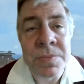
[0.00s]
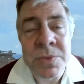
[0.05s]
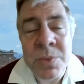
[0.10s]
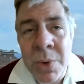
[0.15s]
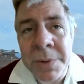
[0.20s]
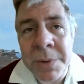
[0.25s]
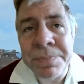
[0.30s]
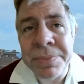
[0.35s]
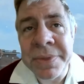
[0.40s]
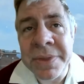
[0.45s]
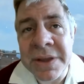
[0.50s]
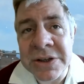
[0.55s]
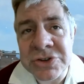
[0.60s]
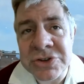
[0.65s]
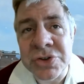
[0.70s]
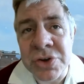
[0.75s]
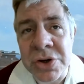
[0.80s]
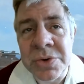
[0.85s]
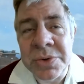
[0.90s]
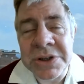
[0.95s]
Well, that's
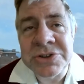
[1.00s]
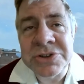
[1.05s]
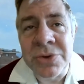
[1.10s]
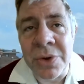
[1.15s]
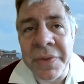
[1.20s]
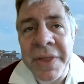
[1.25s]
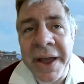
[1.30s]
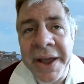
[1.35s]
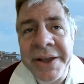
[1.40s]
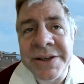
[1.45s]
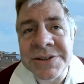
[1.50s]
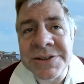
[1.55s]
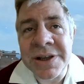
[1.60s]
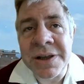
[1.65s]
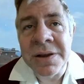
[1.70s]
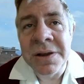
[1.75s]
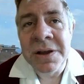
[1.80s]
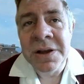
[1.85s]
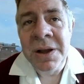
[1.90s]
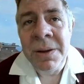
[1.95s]
true. It's not that
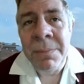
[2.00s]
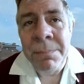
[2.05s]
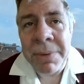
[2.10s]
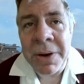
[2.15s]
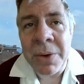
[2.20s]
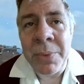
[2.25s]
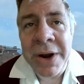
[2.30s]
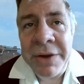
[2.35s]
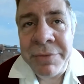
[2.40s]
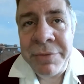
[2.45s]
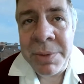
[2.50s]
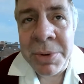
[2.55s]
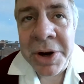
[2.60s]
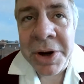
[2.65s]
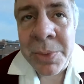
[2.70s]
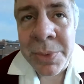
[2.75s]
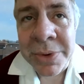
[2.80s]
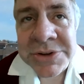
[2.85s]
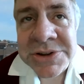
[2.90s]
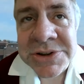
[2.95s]
easy. But when
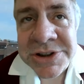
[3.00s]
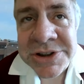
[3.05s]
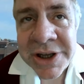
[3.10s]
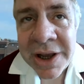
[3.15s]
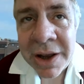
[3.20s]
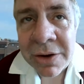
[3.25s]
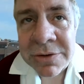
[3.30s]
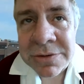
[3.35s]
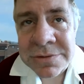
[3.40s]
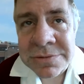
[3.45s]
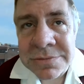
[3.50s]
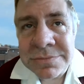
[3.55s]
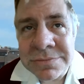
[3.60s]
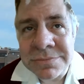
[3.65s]
everybody wants to sell,